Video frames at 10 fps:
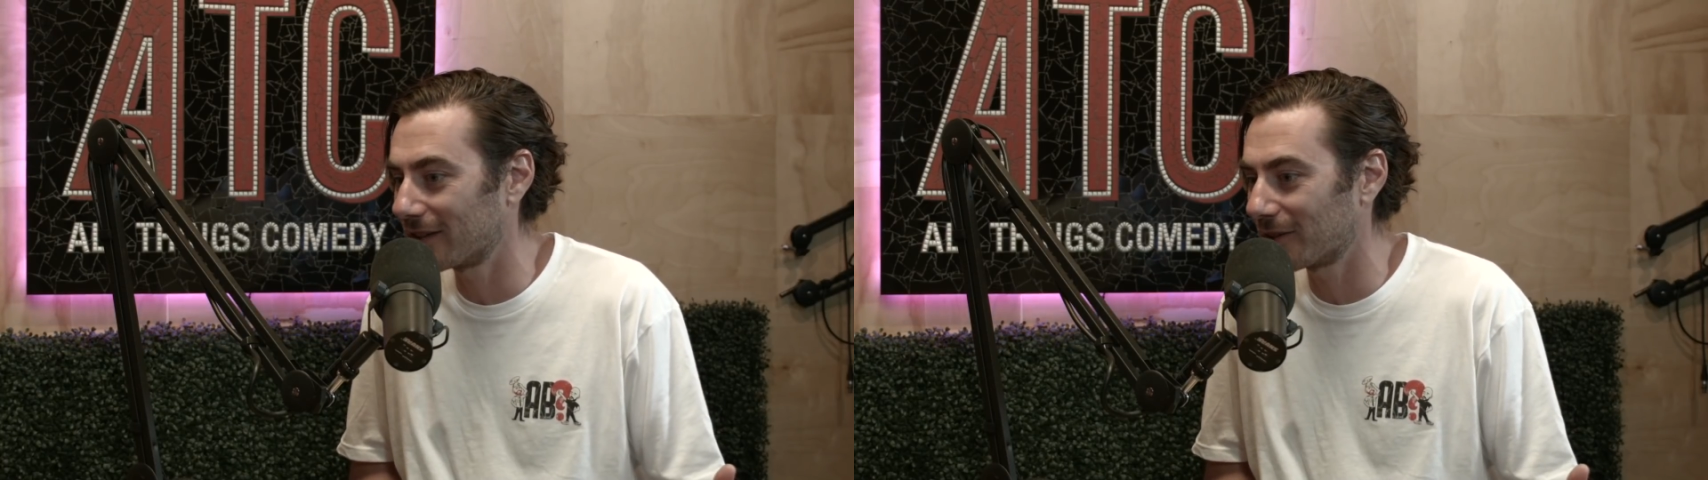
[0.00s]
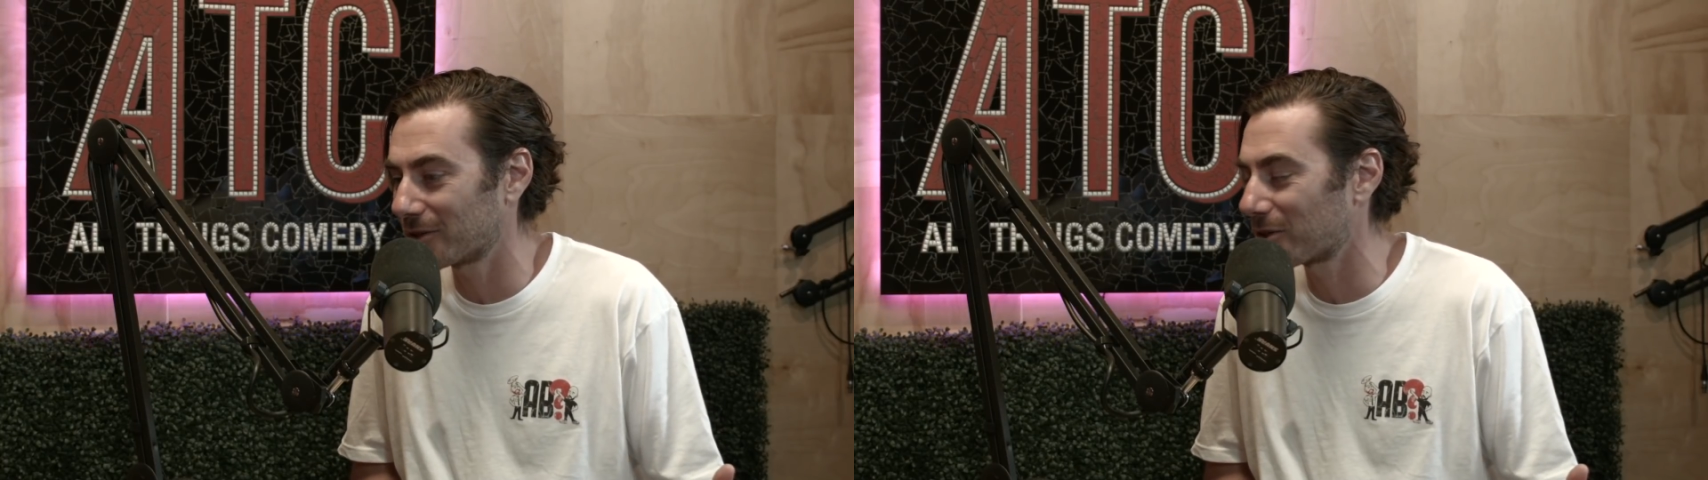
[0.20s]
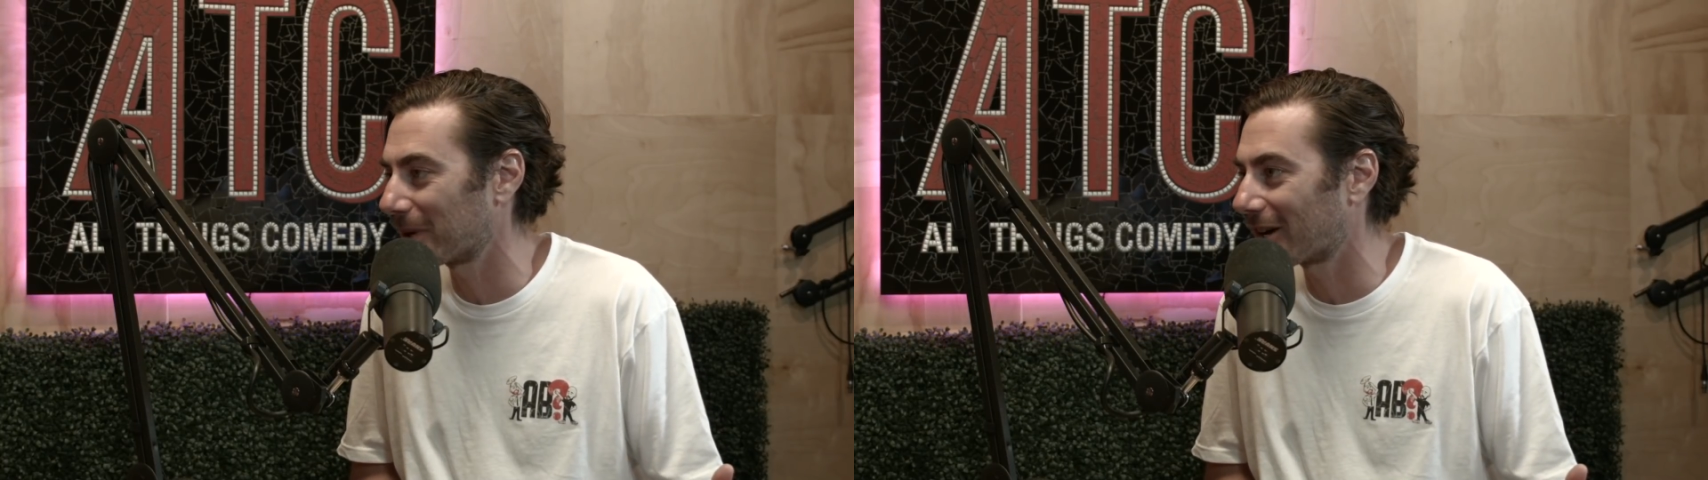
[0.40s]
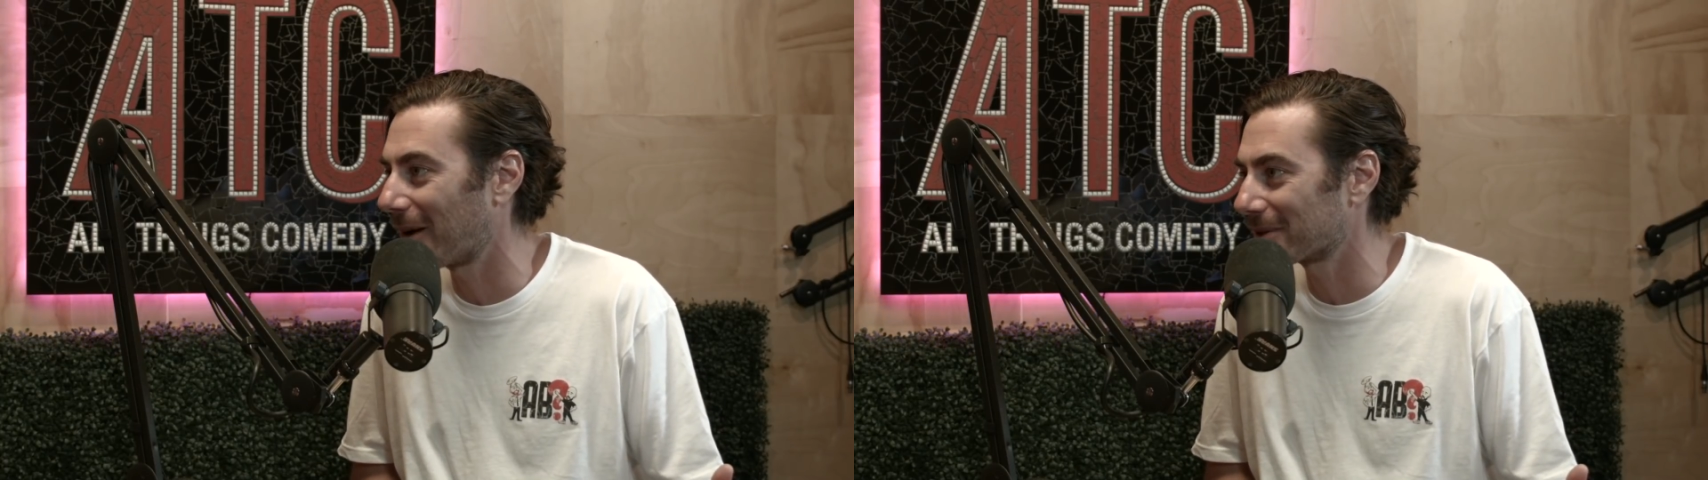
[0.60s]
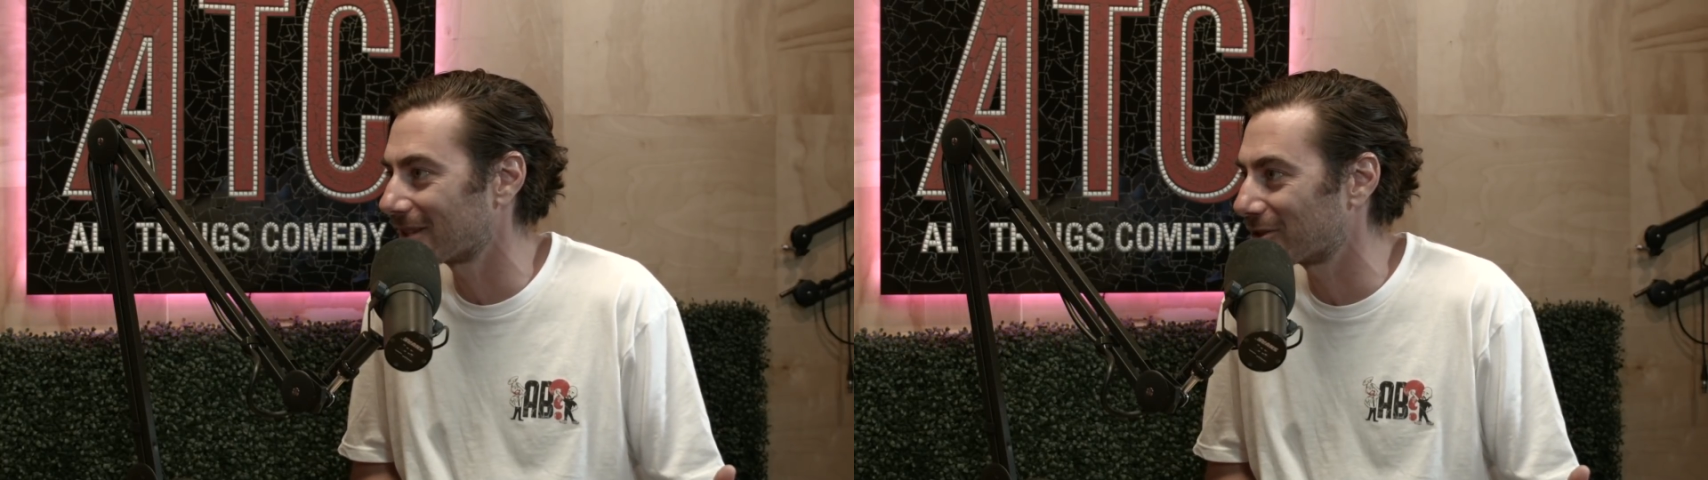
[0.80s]
so many
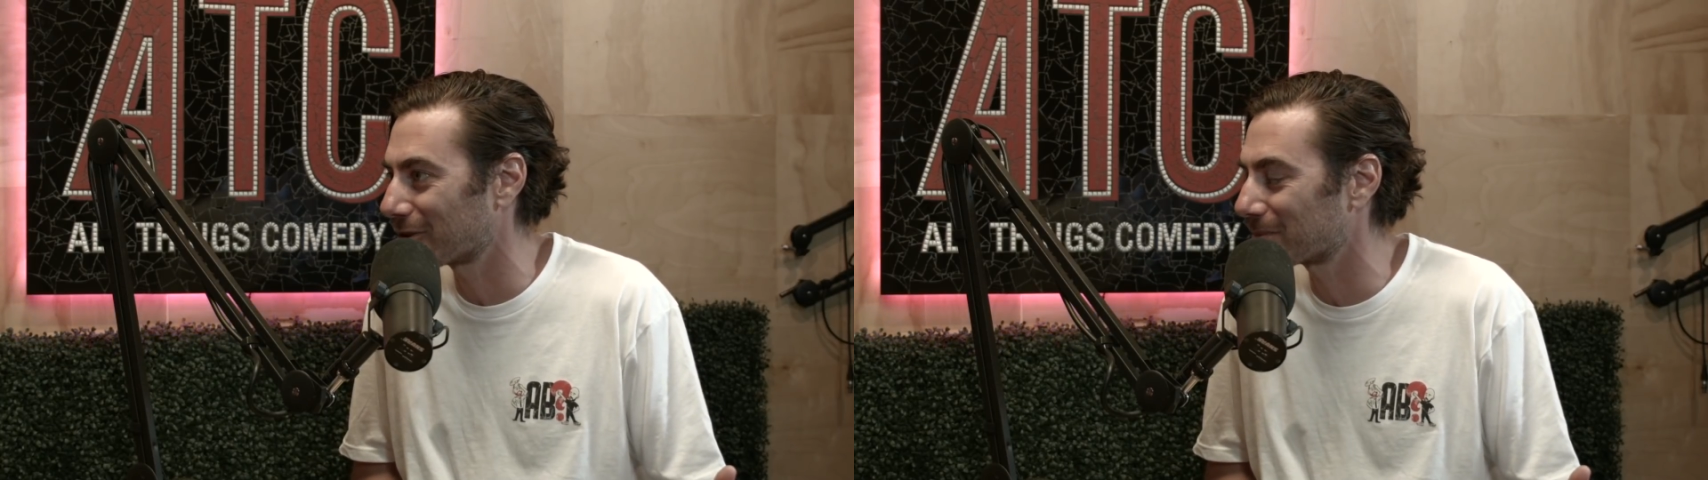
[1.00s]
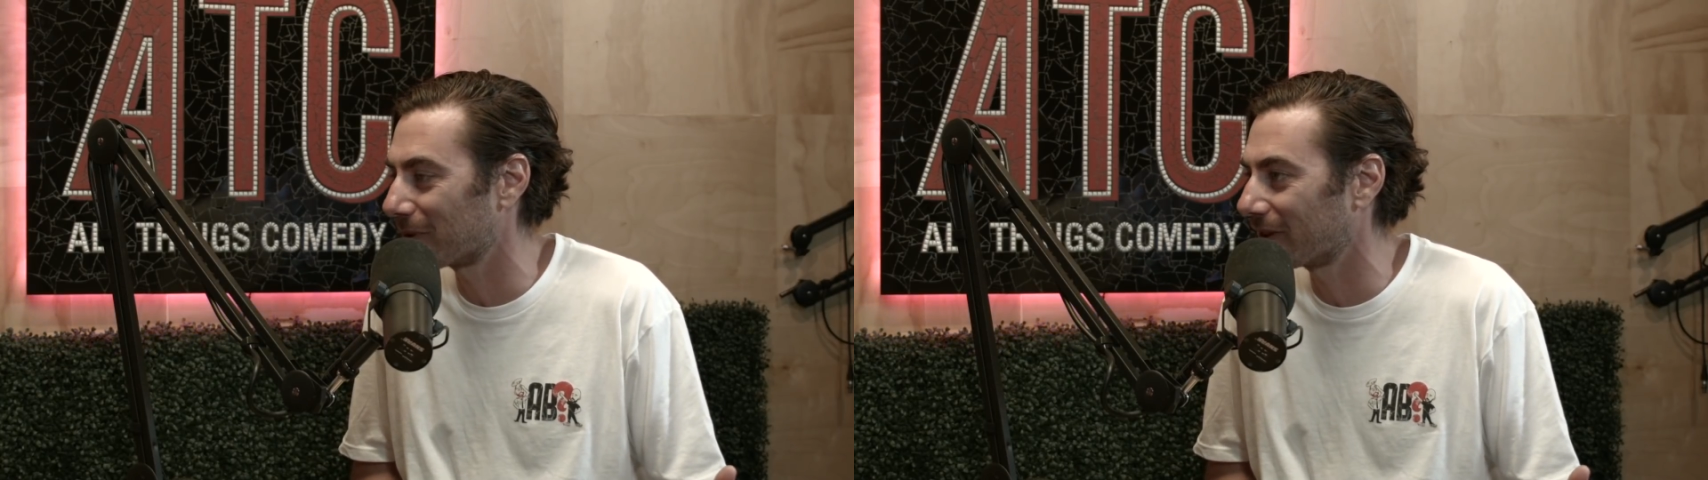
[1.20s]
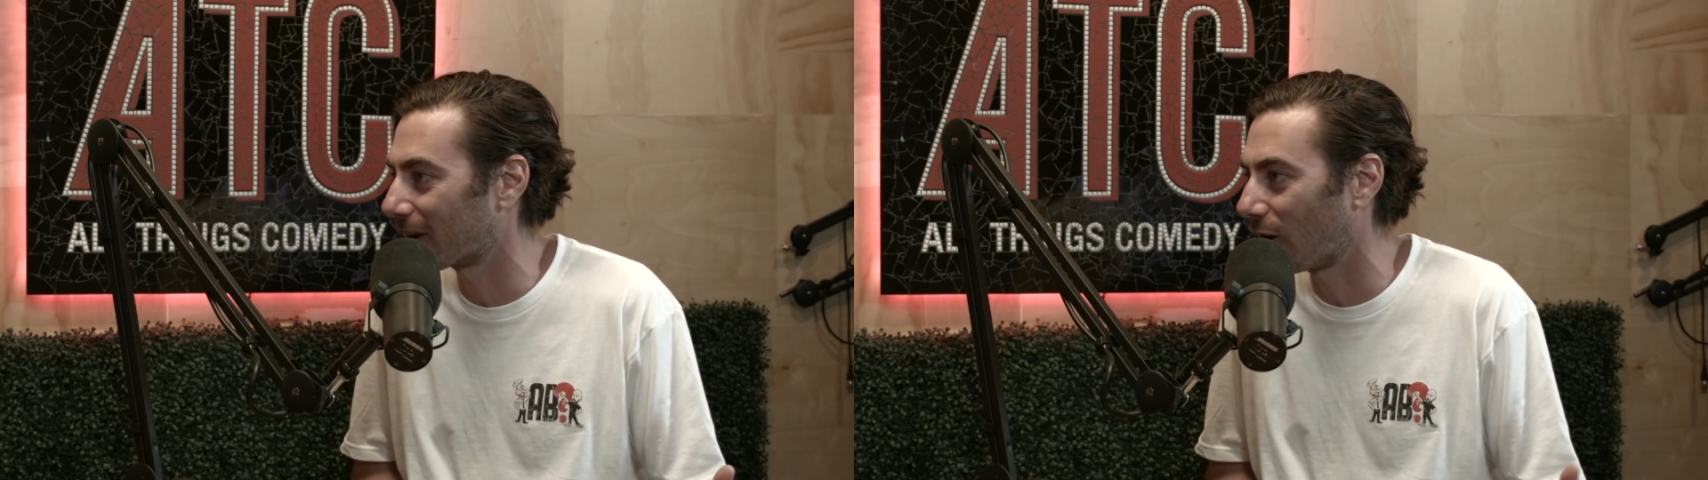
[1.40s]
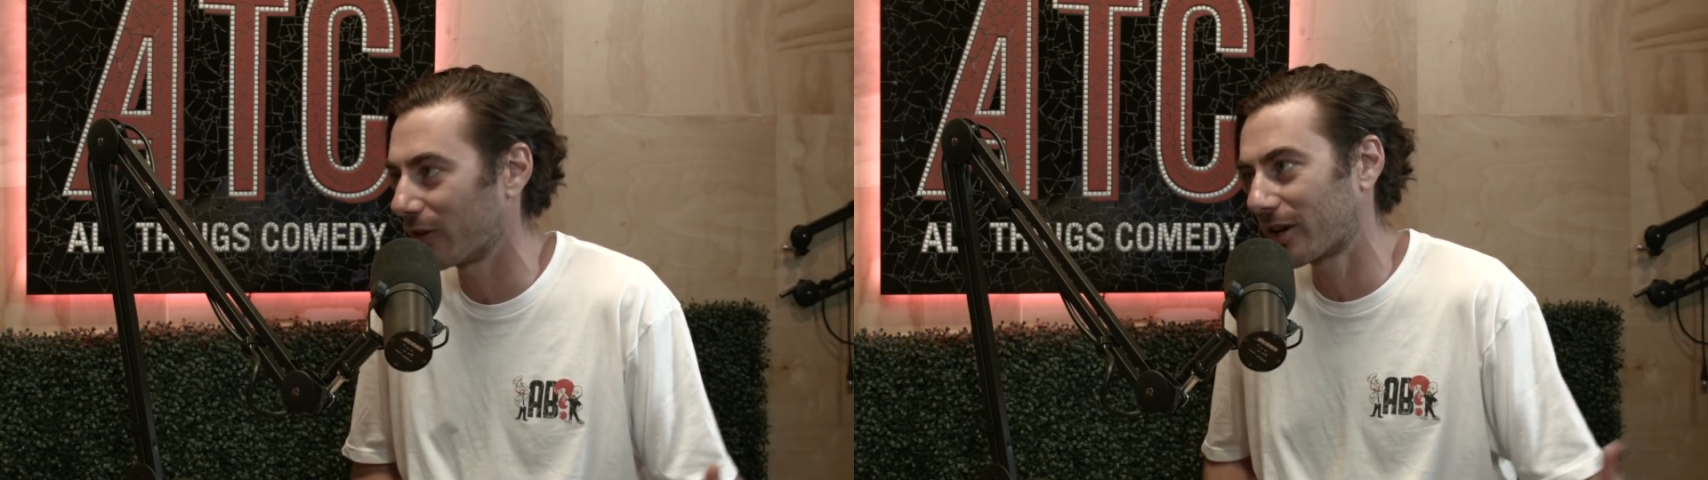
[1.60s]
comics had jokes about like all the